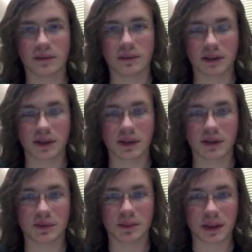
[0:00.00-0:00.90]
charge
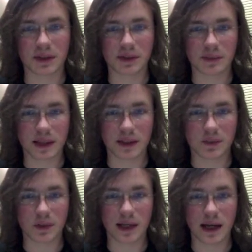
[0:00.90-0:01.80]
of plus or minus
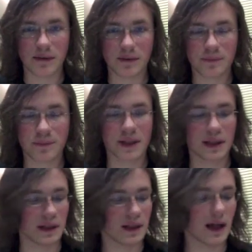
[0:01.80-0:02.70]
1/2,
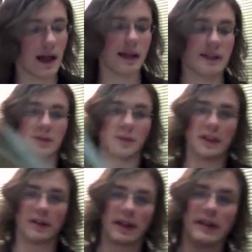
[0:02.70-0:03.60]
and when
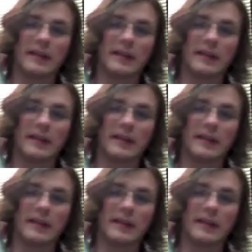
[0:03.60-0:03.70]
they're like